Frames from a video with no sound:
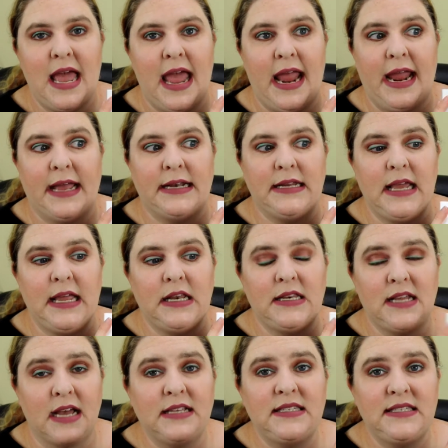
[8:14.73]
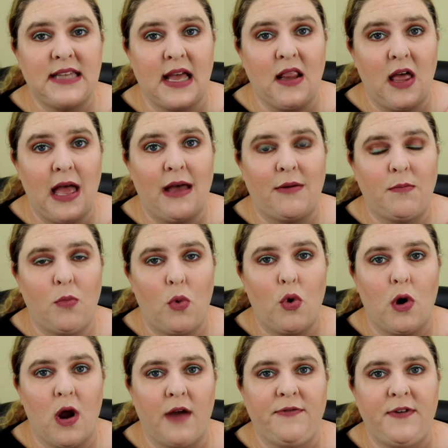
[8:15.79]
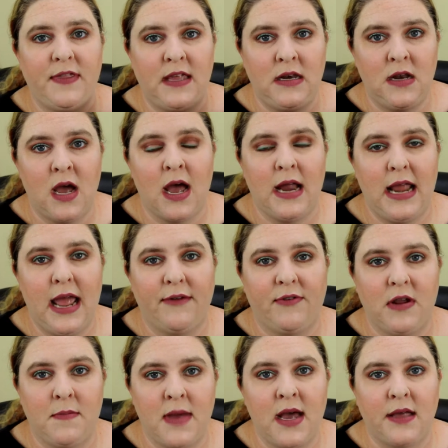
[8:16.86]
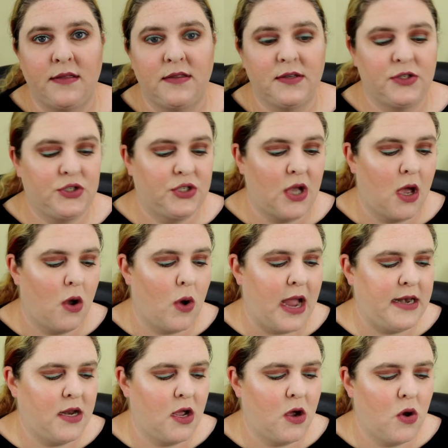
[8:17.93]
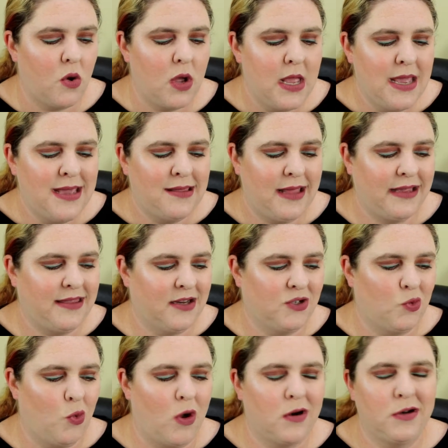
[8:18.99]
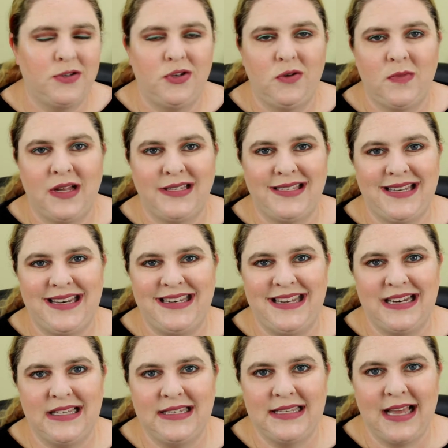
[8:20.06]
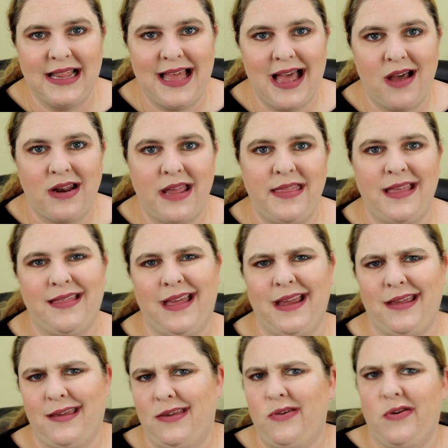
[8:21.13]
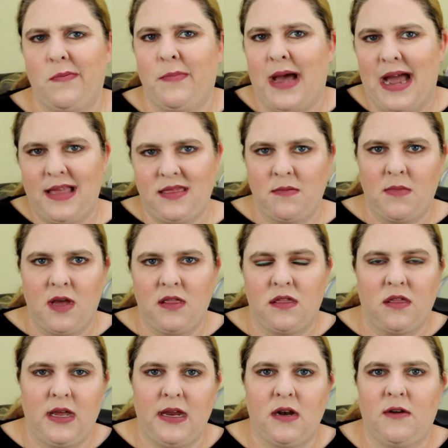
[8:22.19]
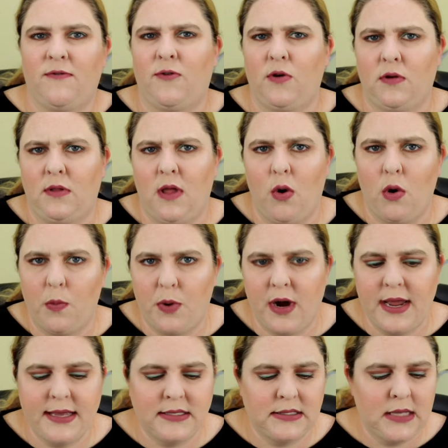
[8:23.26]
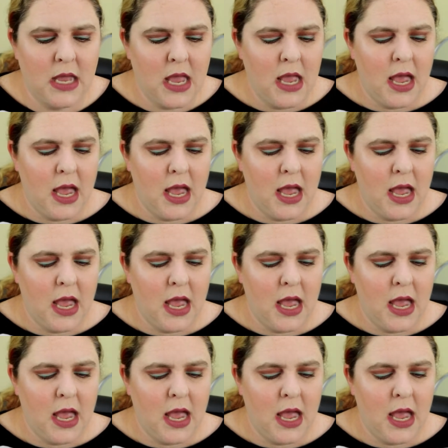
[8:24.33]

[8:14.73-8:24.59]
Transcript: And it does sell out more often than not every month. So I know like there's 1 or 2 months that it didn't sell out, and then like you can buy it the month later for a lower price.